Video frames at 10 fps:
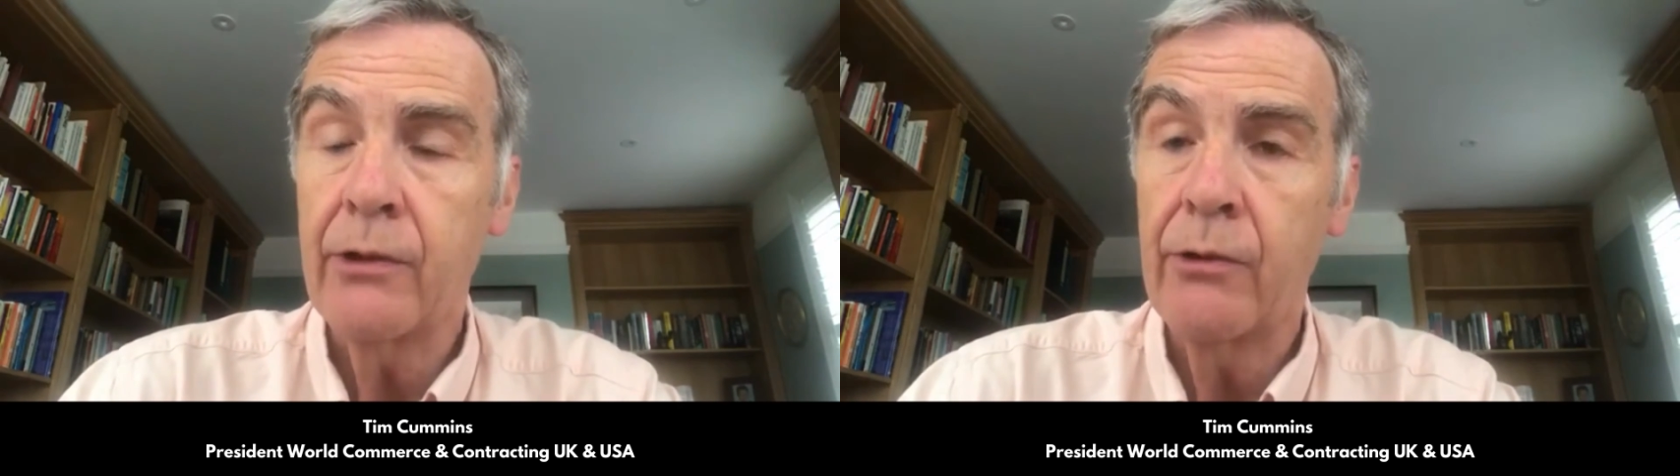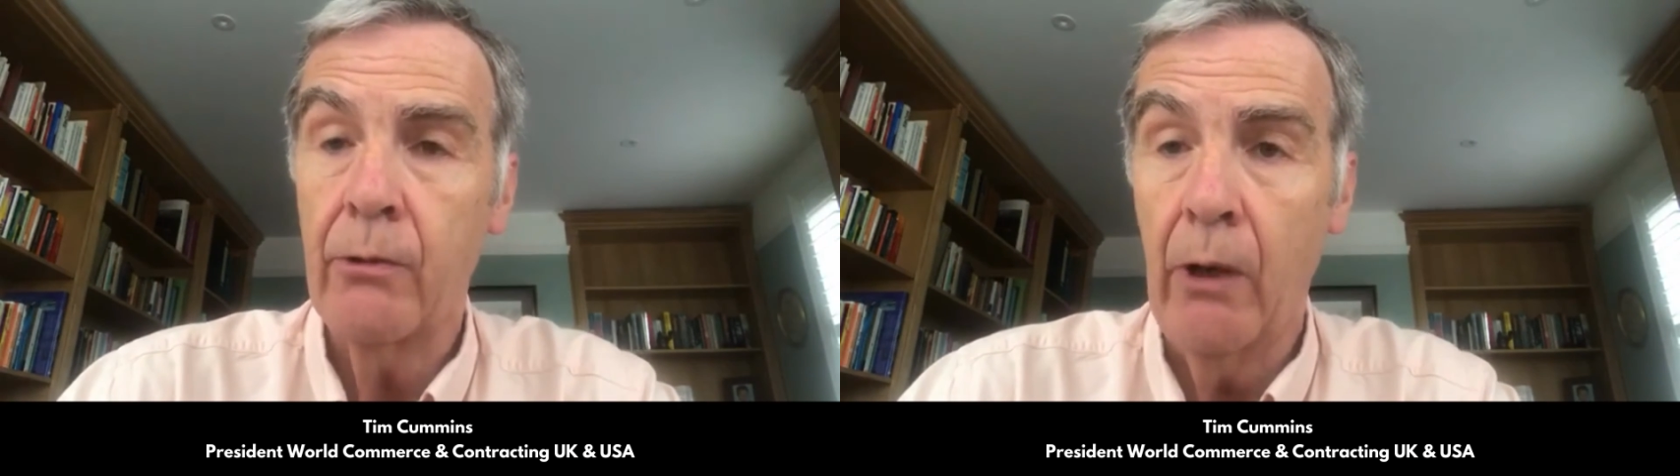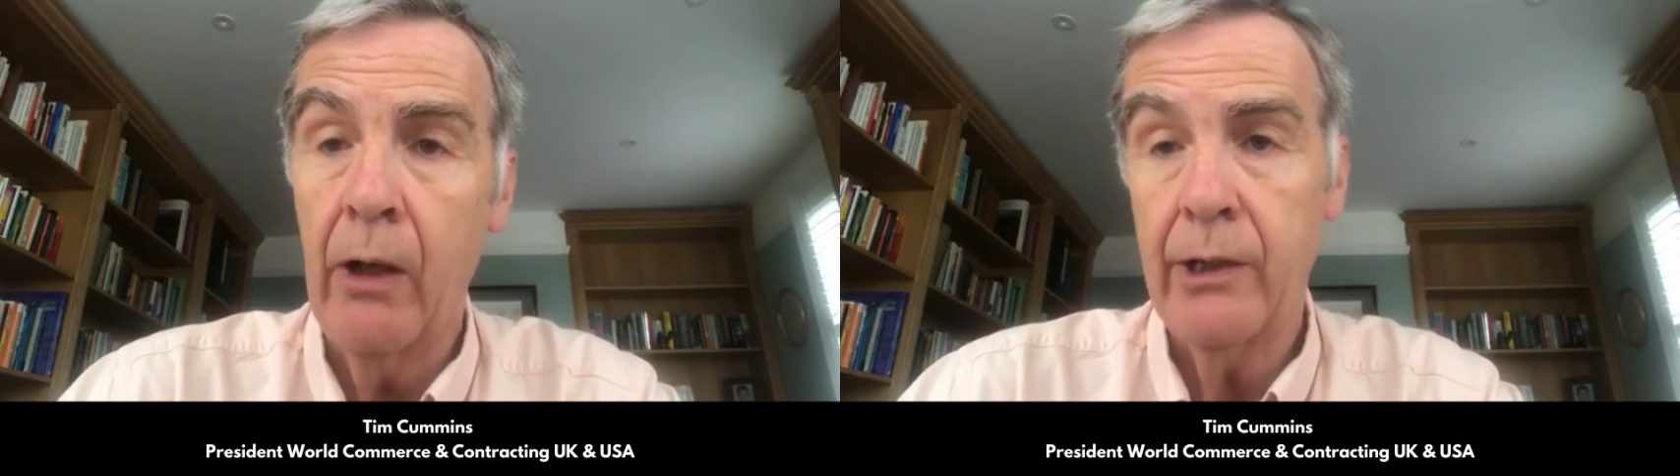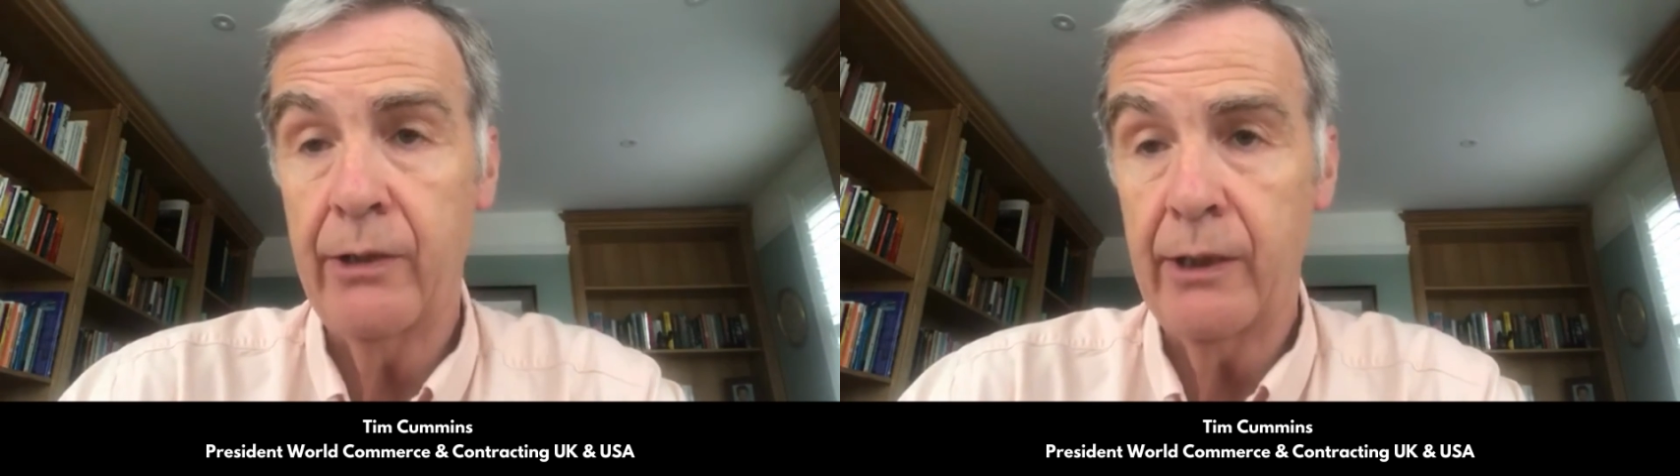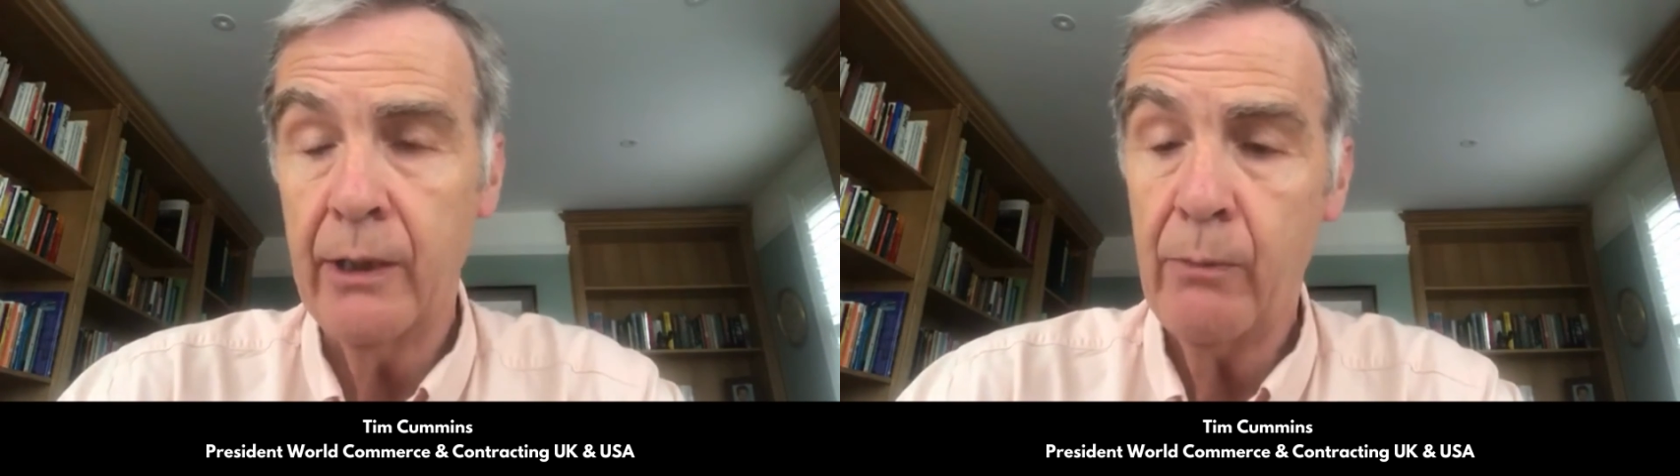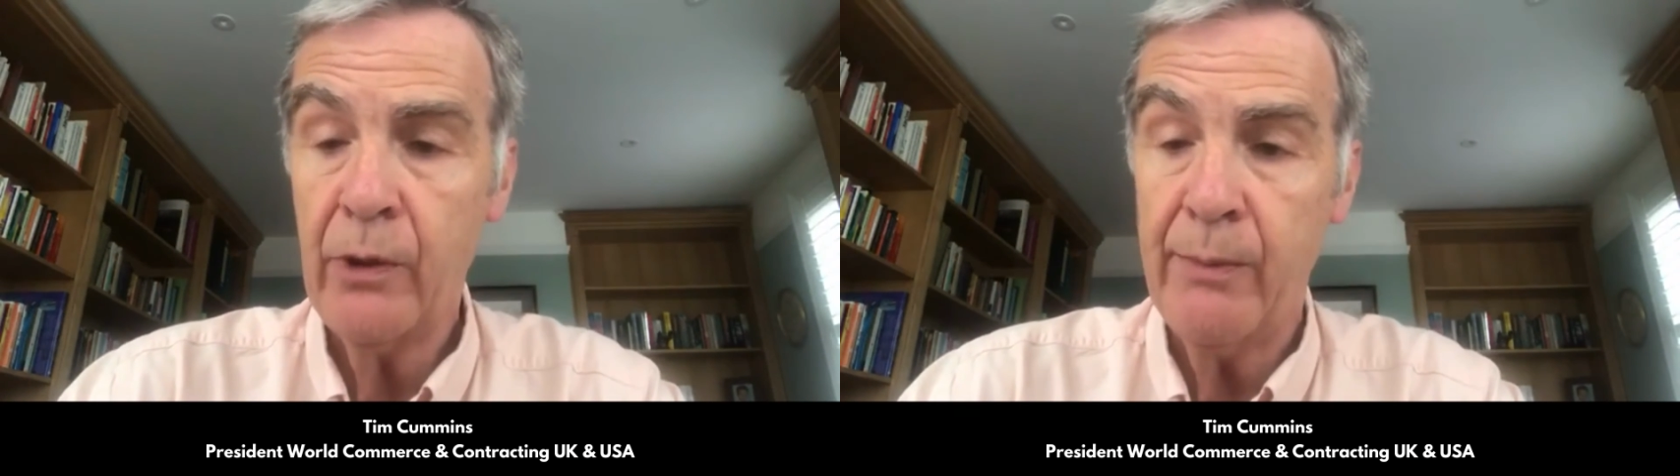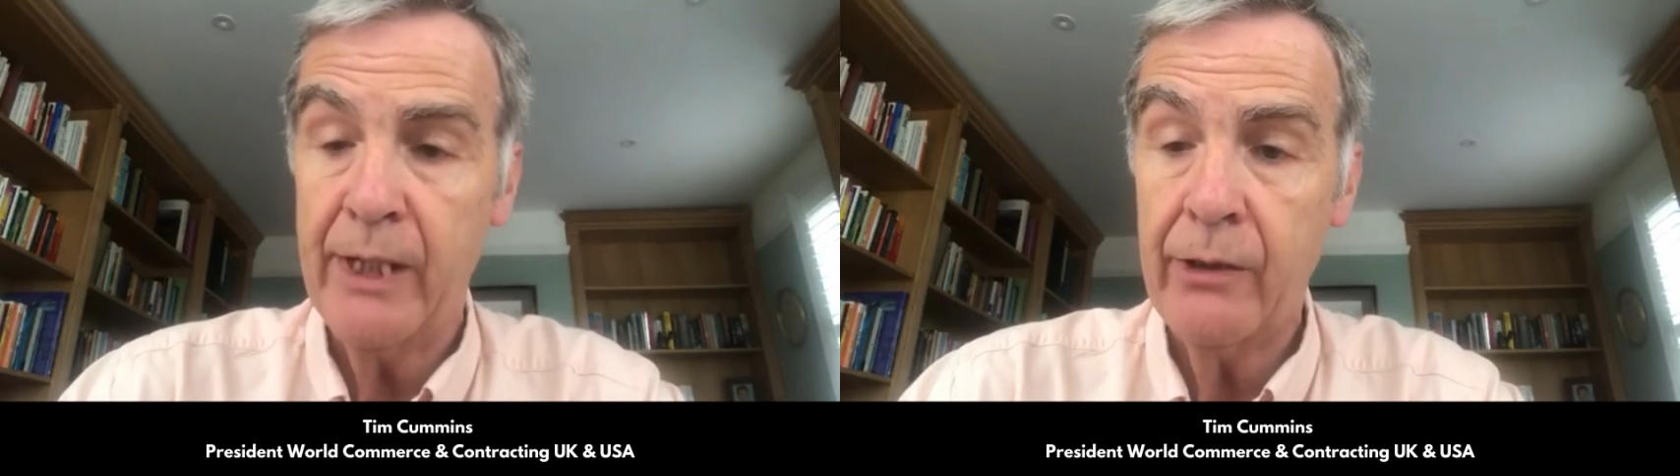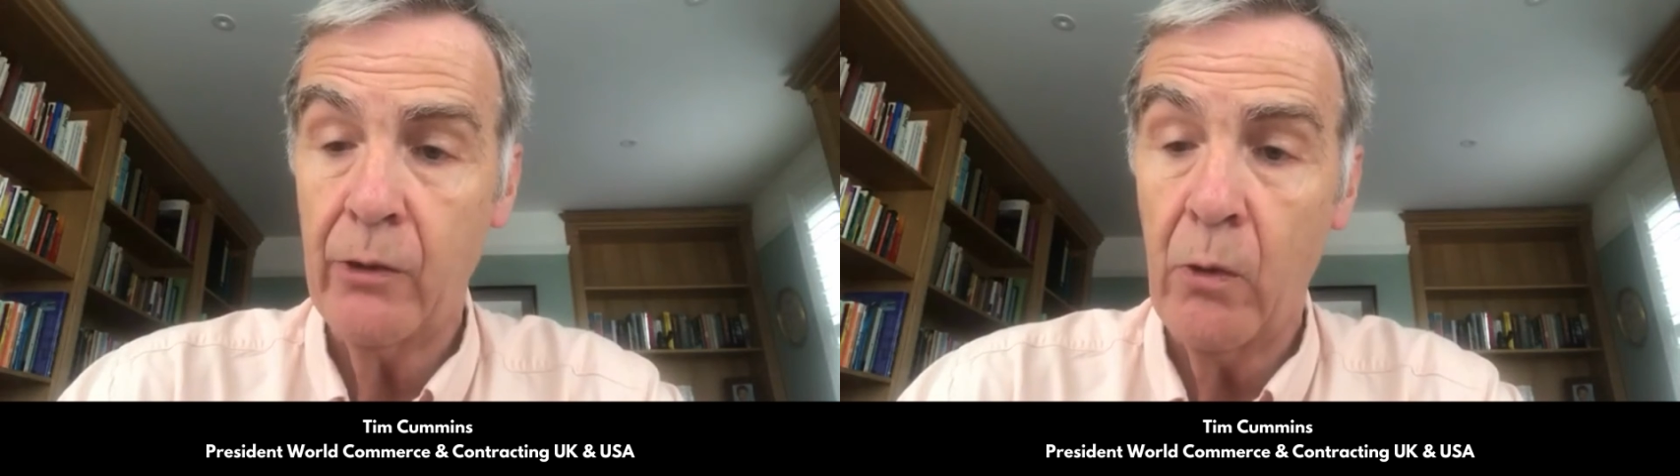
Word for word: to either implement